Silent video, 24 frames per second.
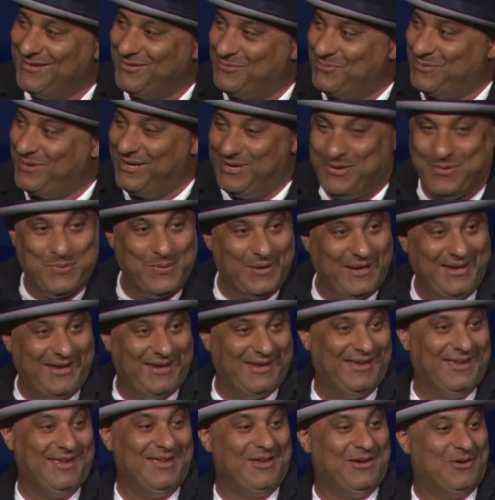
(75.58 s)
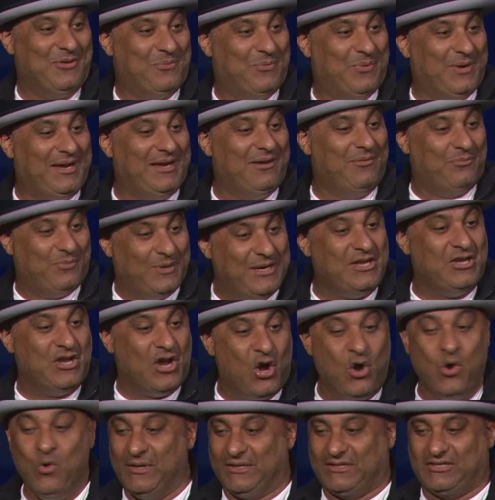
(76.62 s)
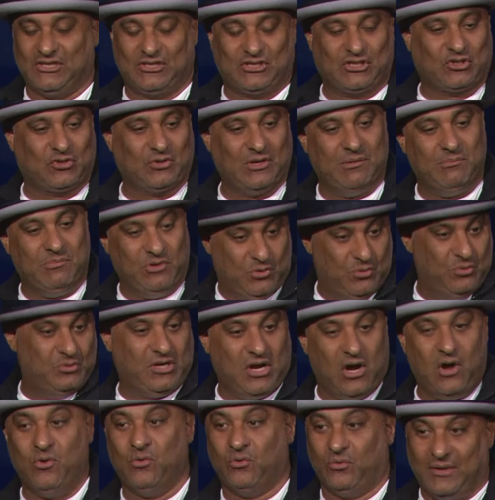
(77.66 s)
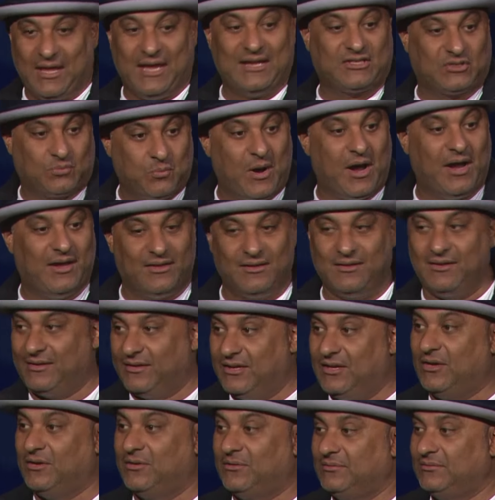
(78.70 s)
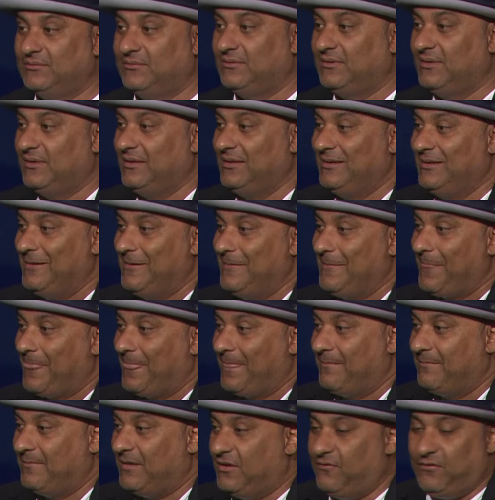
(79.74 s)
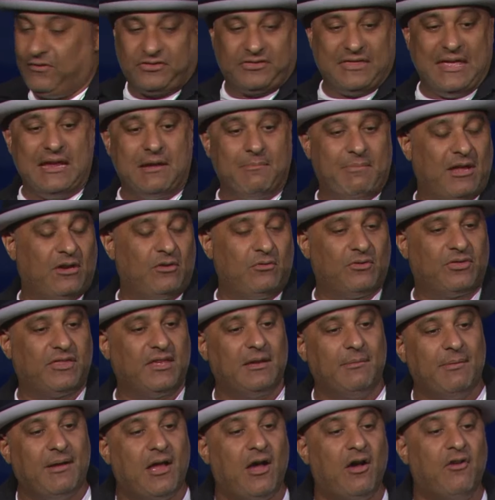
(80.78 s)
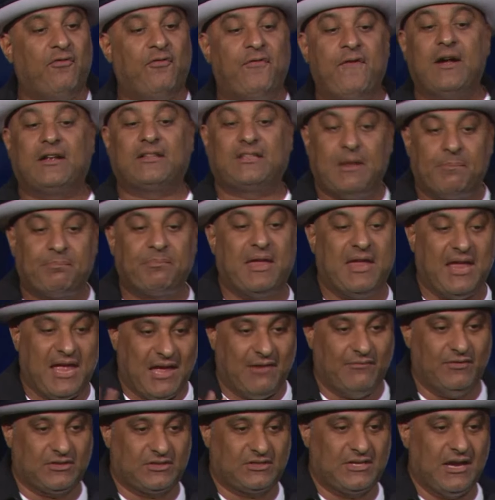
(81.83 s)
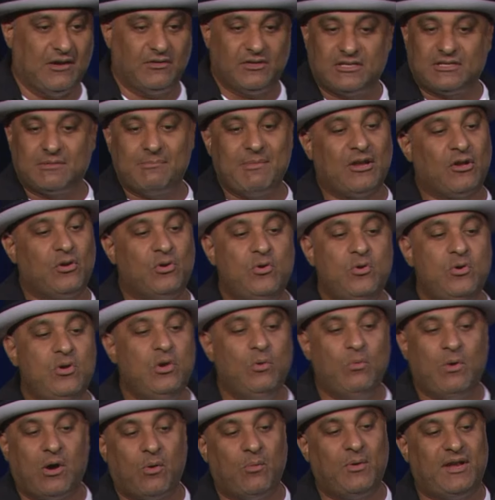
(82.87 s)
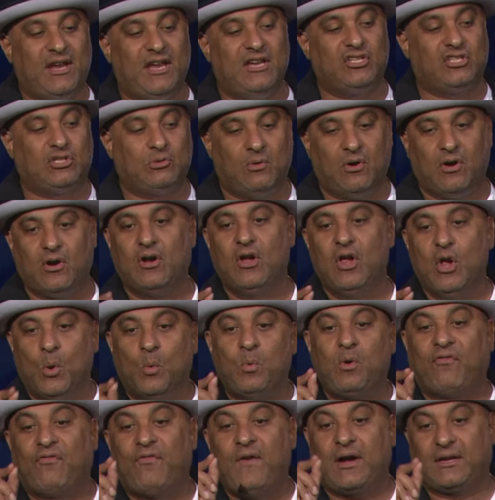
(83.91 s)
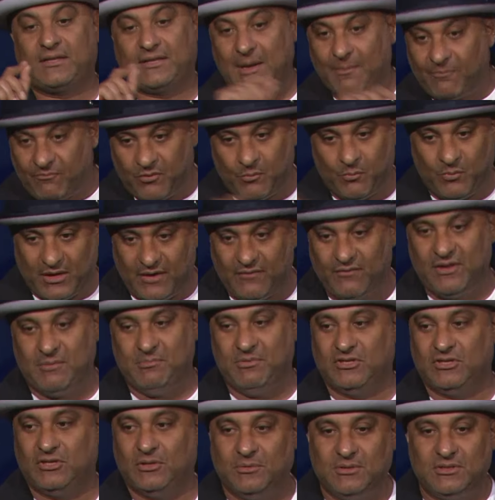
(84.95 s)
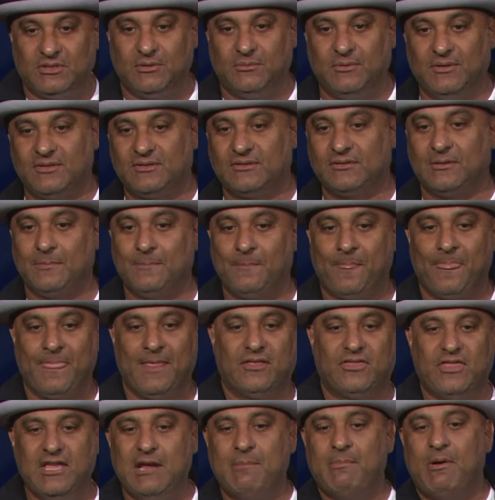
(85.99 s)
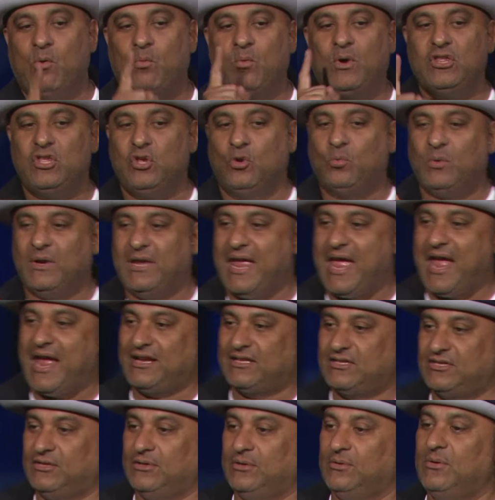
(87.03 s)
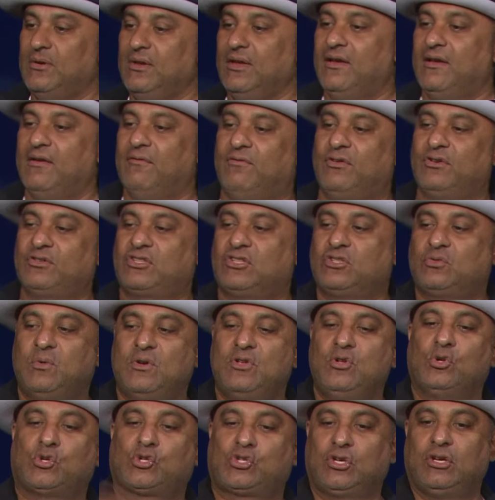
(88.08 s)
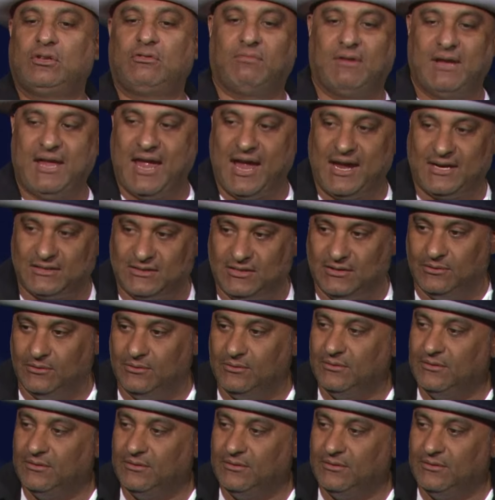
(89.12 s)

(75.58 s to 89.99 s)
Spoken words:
We know it's extreme. You don't. That's why, you know. If you think about it, think about how fucked up they have us now. It doesn't matter who you are, what age you are, we're fucked up from whatever they've been doing to us. Think about what you react to versus what you should react to.